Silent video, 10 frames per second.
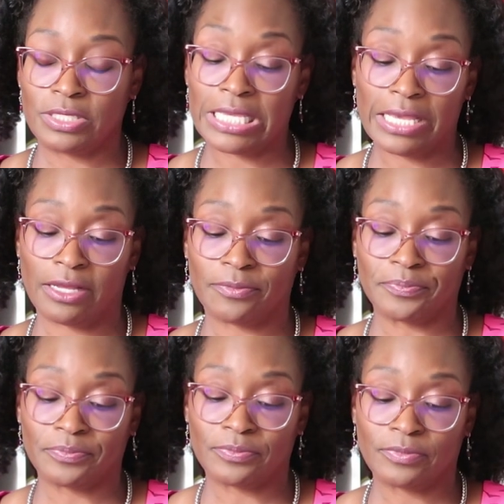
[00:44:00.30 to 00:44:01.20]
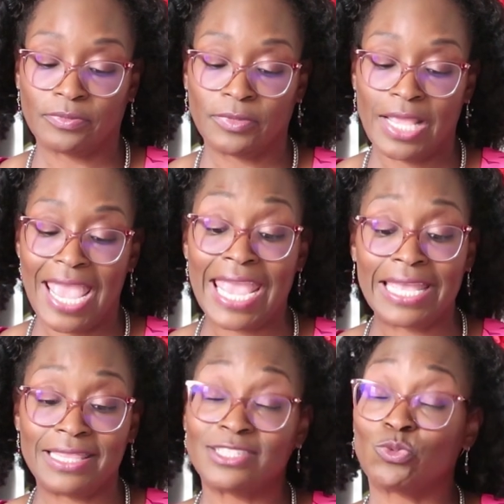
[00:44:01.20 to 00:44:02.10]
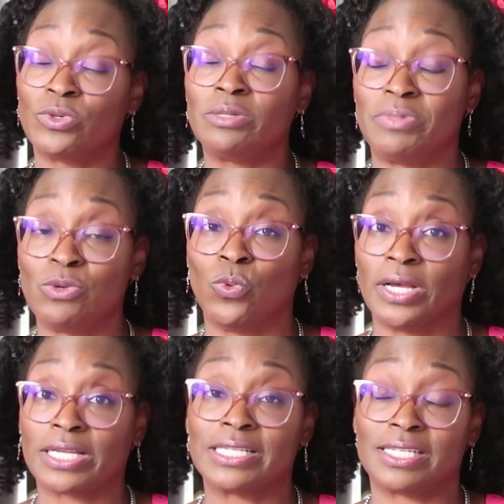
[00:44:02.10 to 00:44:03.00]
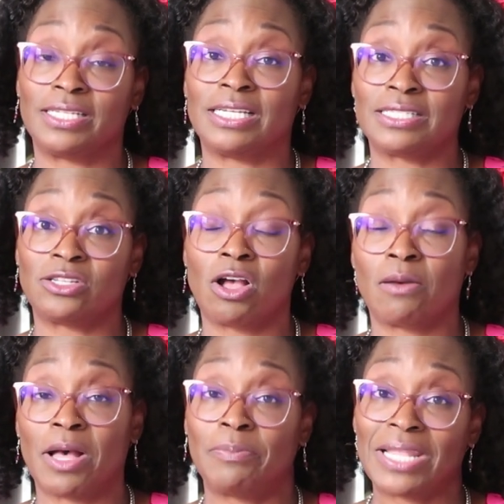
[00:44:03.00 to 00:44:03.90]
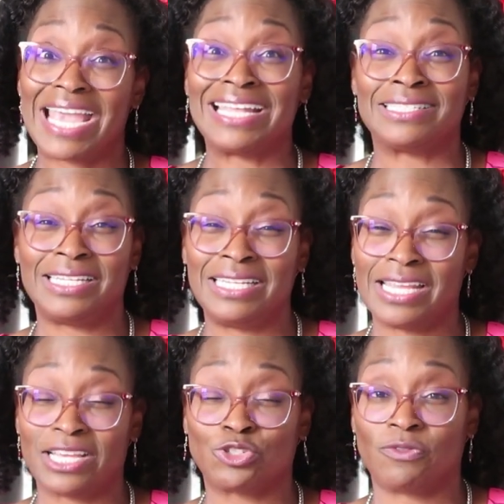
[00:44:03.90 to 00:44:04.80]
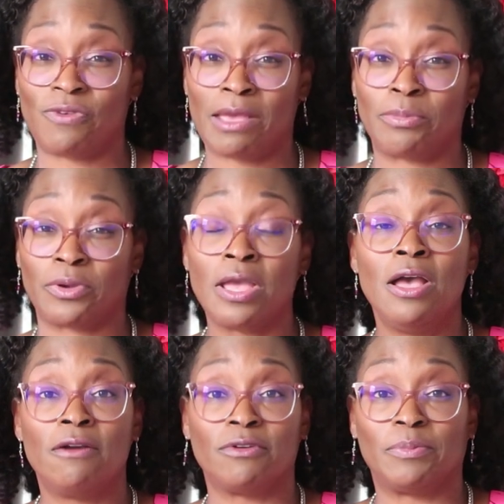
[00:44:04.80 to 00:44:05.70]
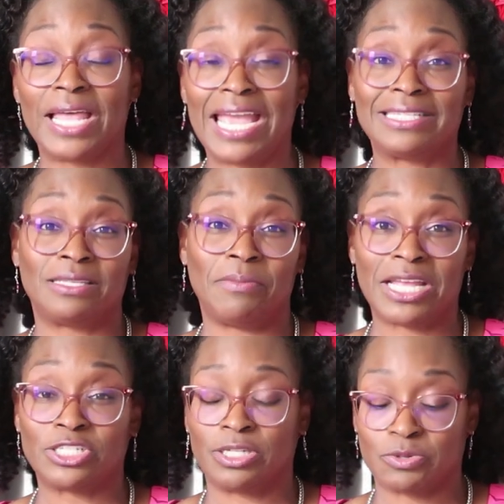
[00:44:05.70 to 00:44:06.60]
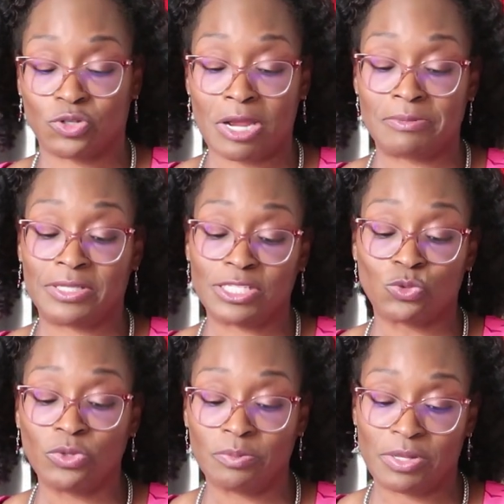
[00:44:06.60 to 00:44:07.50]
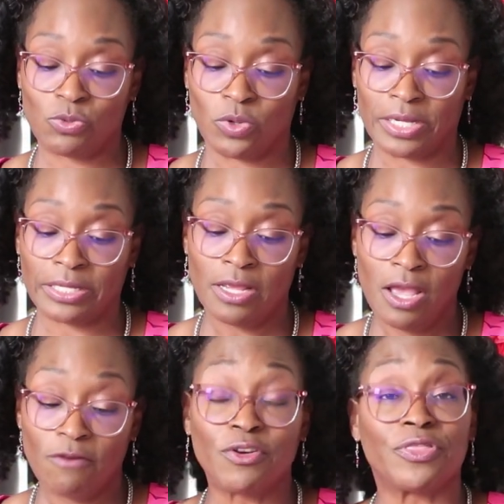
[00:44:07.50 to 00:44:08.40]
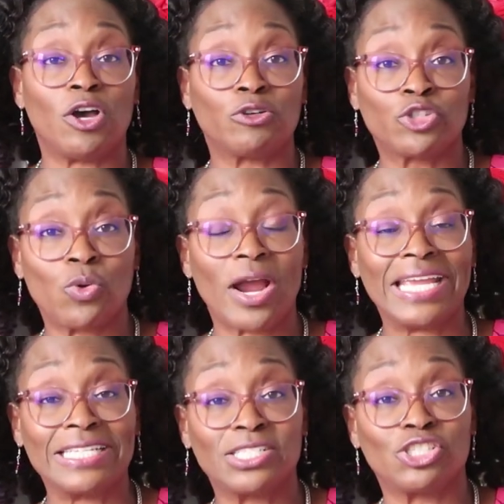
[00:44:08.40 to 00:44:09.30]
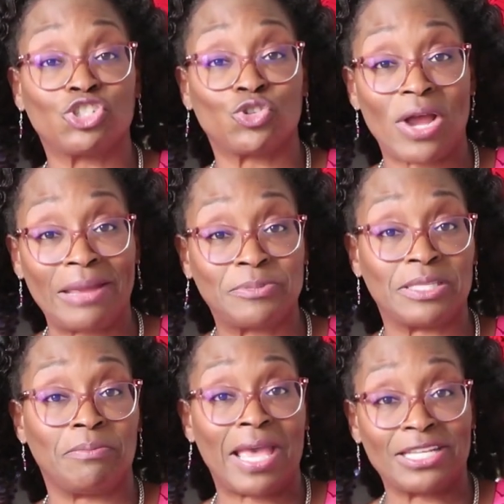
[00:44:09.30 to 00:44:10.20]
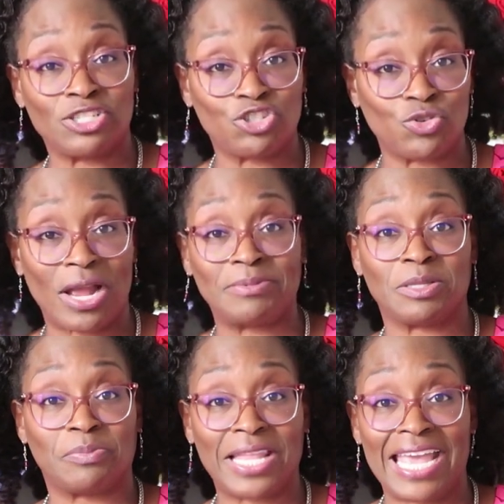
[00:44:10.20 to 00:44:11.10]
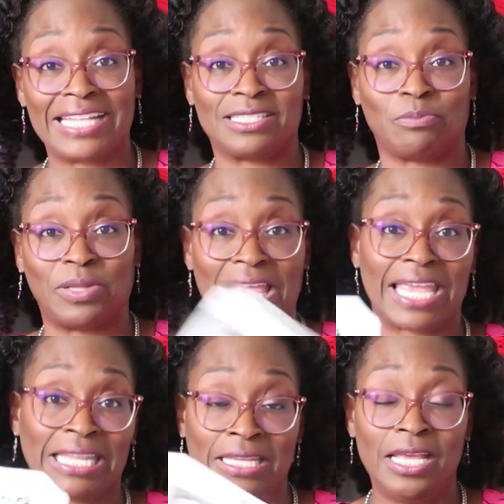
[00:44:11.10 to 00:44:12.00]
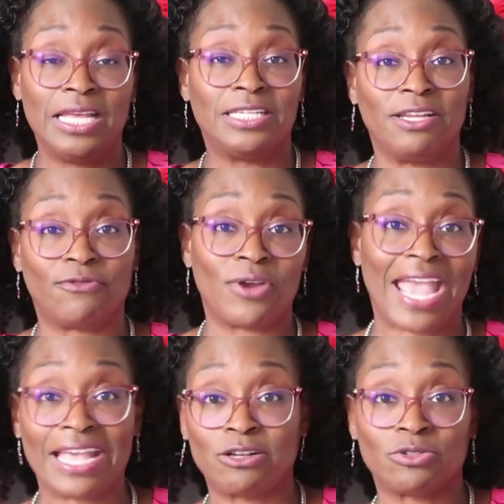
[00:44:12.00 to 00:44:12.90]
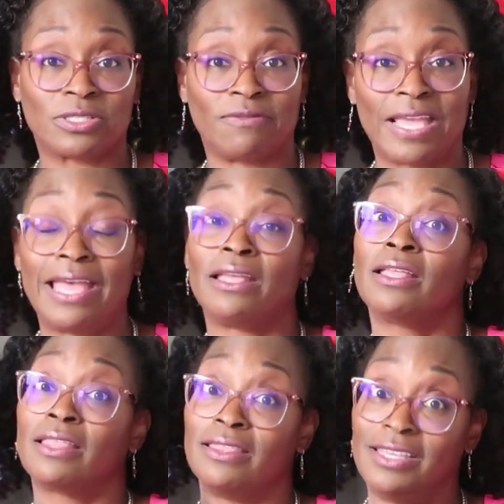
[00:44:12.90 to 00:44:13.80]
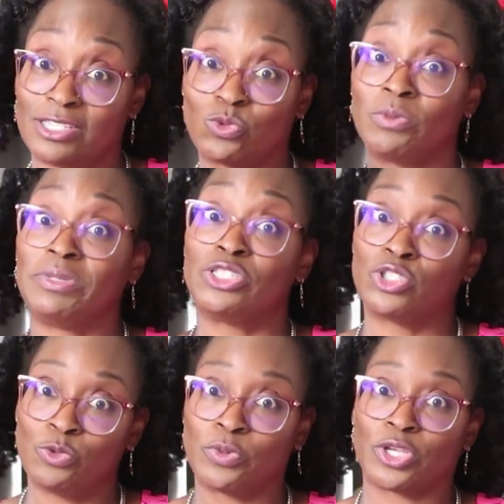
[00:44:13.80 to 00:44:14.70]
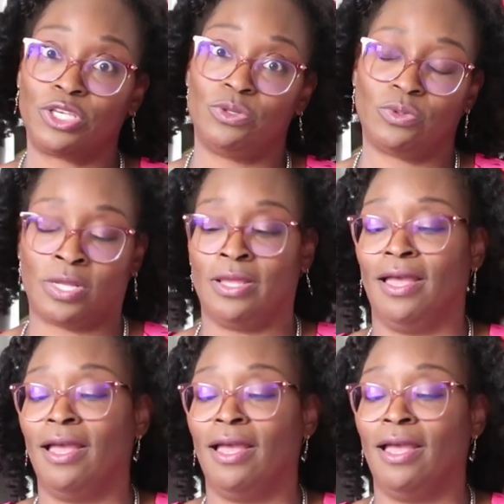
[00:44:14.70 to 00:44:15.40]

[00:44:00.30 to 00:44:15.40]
yeah. And this would be one, because it does talk about plaids needing extra fabric for plaids and matching up stripes. This would be one for those who are into stripes and matching stripes and plaids and playing different angles of that. This would be super cute